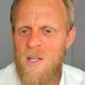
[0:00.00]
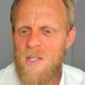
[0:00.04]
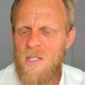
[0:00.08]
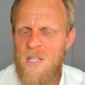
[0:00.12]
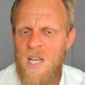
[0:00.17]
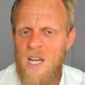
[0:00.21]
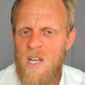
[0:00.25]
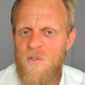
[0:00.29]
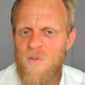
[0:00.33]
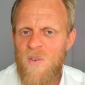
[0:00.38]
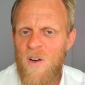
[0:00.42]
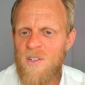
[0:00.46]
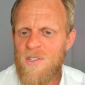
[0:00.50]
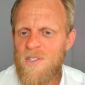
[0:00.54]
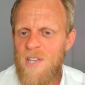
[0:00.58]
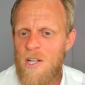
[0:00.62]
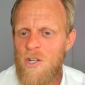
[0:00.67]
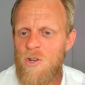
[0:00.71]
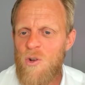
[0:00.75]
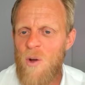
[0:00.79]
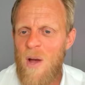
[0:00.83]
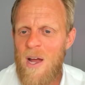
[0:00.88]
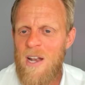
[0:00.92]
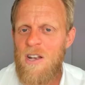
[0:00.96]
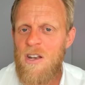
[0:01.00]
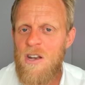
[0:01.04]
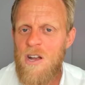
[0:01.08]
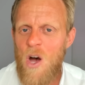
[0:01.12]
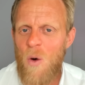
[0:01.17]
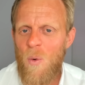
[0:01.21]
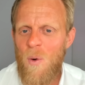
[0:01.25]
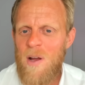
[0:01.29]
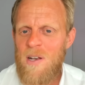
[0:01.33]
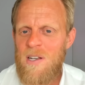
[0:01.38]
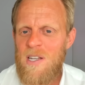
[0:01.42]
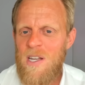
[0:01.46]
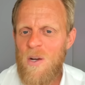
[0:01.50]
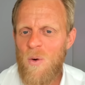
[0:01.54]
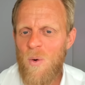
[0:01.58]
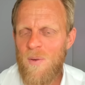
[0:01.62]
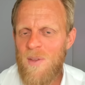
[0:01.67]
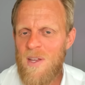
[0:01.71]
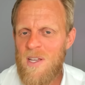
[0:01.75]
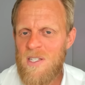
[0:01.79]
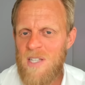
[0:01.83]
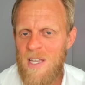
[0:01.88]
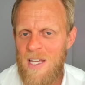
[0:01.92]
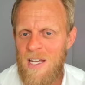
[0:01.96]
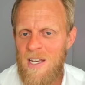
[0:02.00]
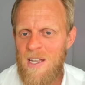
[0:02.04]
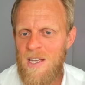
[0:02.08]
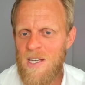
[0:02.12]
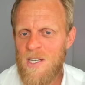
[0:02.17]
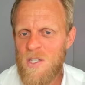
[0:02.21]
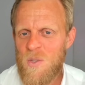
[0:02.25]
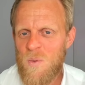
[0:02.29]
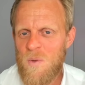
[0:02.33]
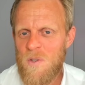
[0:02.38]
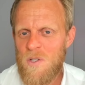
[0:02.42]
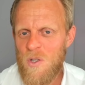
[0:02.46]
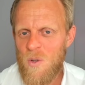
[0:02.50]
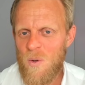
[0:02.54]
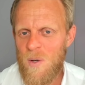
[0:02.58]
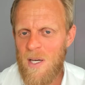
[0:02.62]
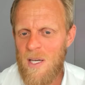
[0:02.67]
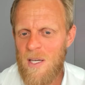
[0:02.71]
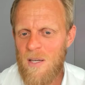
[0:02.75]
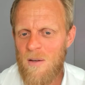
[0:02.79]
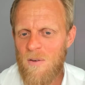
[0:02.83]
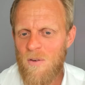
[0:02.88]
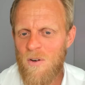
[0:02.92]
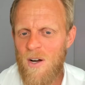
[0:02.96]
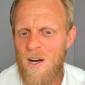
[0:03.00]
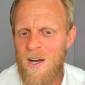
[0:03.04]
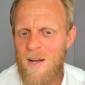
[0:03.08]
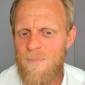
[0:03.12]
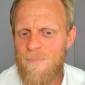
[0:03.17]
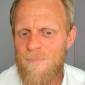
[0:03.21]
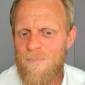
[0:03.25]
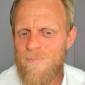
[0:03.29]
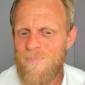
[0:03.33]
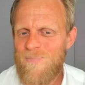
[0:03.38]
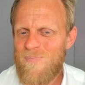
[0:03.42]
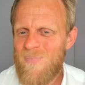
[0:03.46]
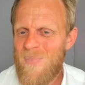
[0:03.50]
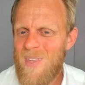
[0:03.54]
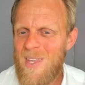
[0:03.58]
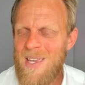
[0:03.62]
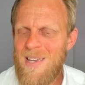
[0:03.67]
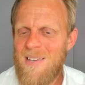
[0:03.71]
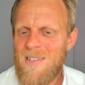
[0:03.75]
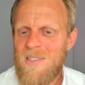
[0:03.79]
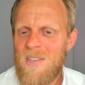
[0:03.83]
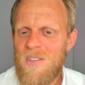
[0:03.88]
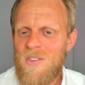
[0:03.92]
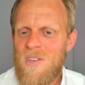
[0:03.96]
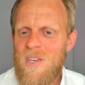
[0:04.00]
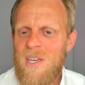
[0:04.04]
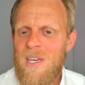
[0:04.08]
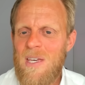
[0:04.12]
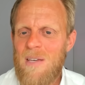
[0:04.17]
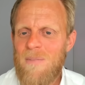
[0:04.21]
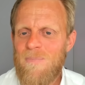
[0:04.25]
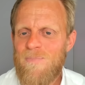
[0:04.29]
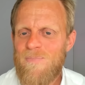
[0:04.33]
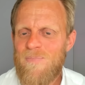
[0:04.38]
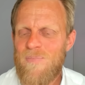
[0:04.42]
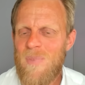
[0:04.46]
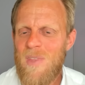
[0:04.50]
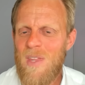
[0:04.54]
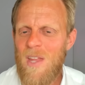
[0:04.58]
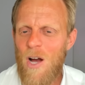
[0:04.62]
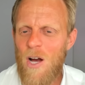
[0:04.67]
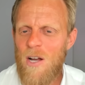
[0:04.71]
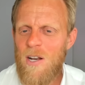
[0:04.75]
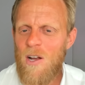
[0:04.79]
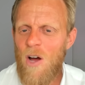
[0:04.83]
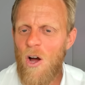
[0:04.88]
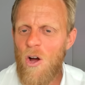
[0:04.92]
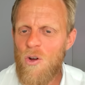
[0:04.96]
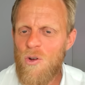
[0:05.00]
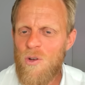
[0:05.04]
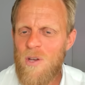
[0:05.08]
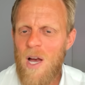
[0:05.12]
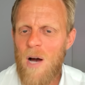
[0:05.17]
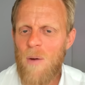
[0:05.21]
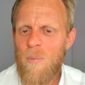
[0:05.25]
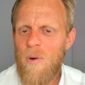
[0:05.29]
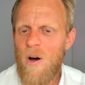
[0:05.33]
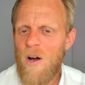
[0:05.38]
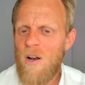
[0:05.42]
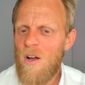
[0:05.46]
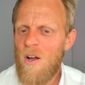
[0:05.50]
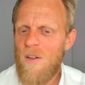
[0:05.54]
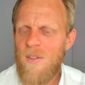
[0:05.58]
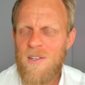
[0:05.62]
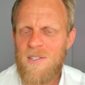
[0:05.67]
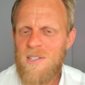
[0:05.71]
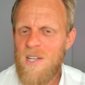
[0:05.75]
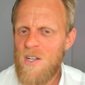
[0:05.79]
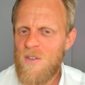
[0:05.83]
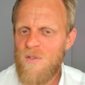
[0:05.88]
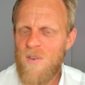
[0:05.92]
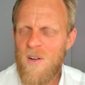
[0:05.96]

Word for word: these hedge funds and you had no idea what these idiots were doing, right? here's the thing. I know com- I know these hedge